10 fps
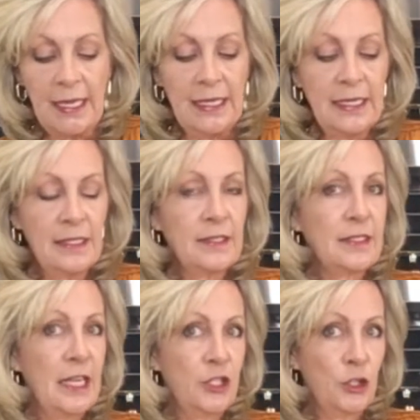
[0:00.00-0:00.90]
is
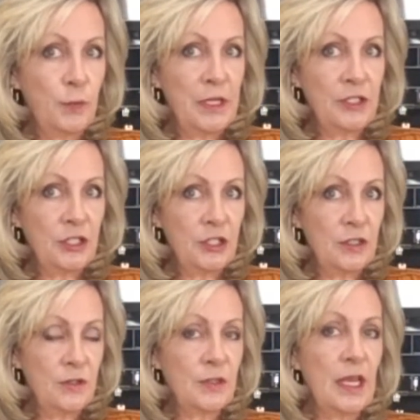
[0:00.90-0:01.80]
take your
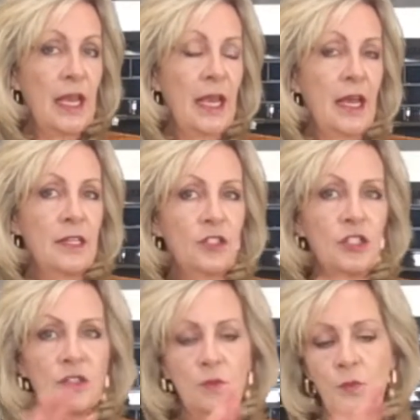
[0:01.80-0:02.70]
peaches and
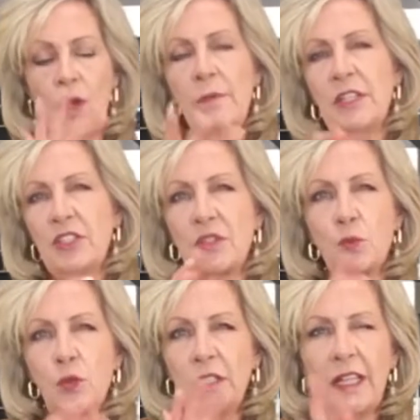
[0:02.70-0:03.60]
just rub it just
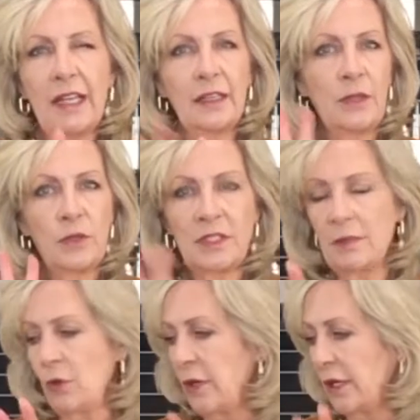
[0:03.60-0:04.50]
real lightly with
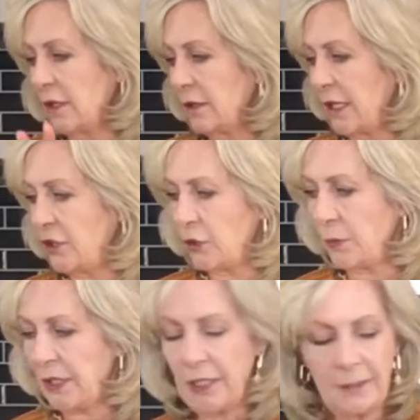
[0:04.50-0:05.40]
some oil, and you'll
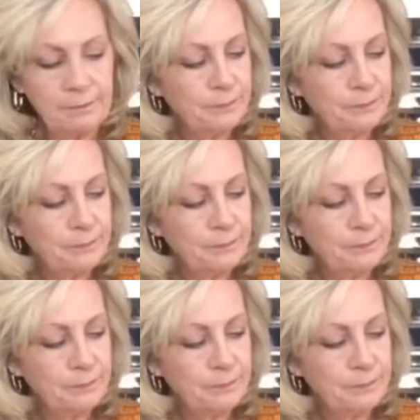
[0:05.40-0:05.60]
be good.